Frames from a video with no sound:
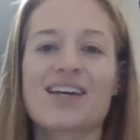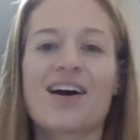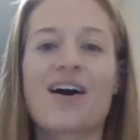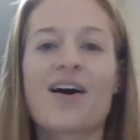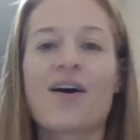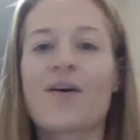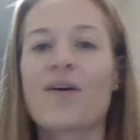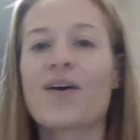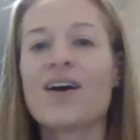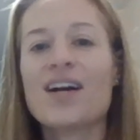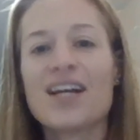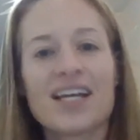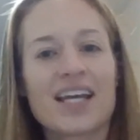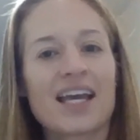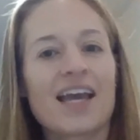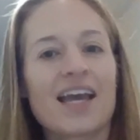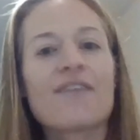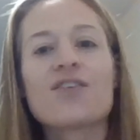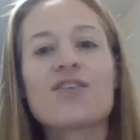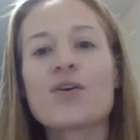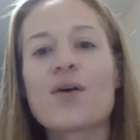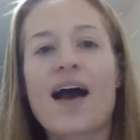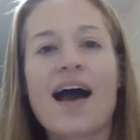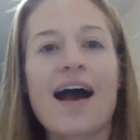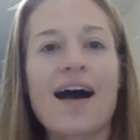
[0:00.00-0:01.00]
So
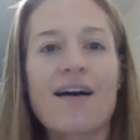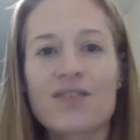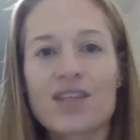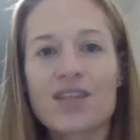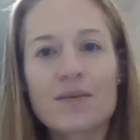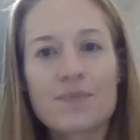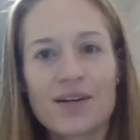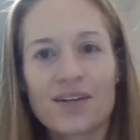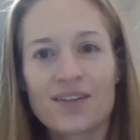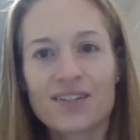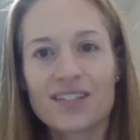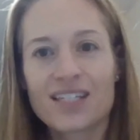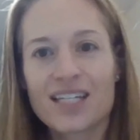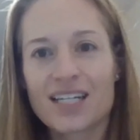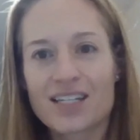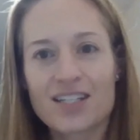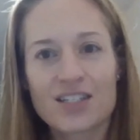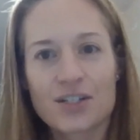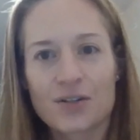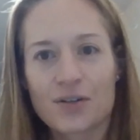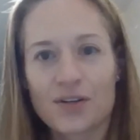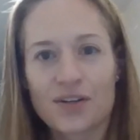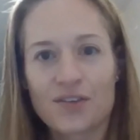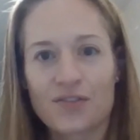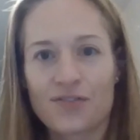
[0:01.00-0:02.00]
if you have the ability to
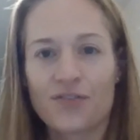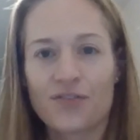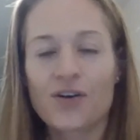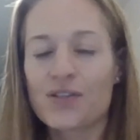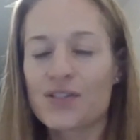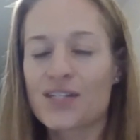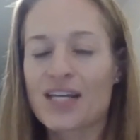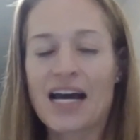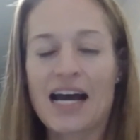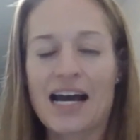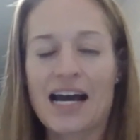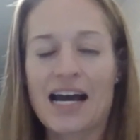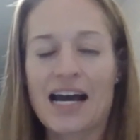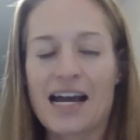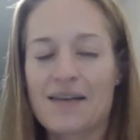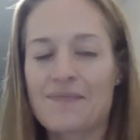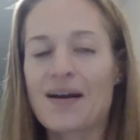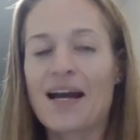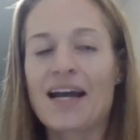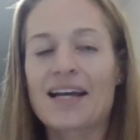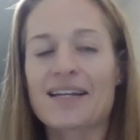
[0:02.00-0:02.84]
do it full time,